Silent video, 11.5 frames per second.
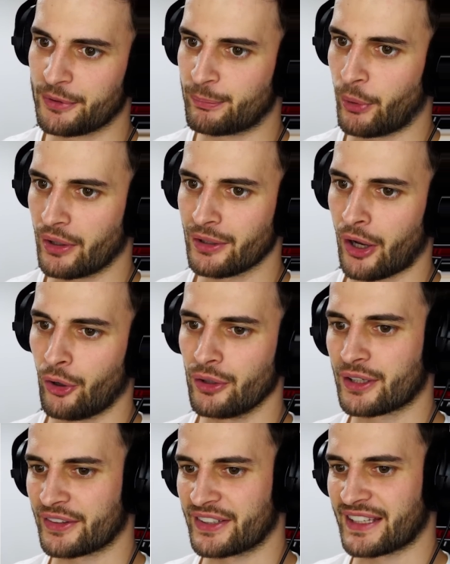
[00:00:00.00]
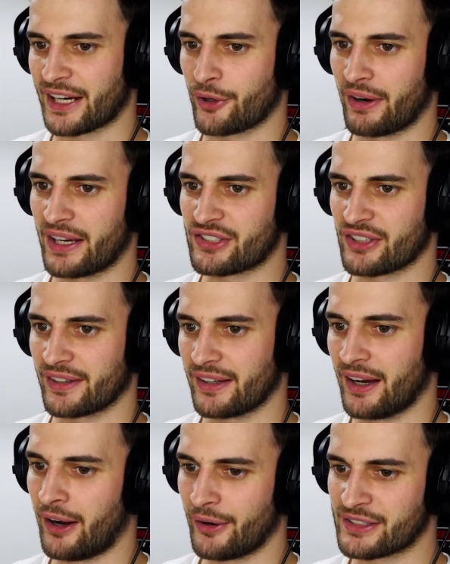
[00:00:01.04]
but oh, look at the decoration.
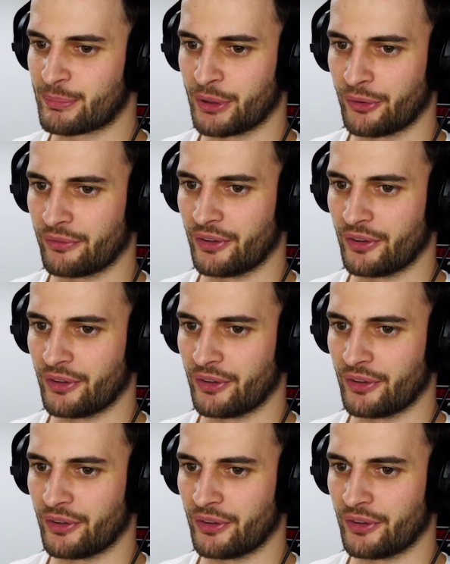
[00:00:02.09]
Oh, it's beautiful.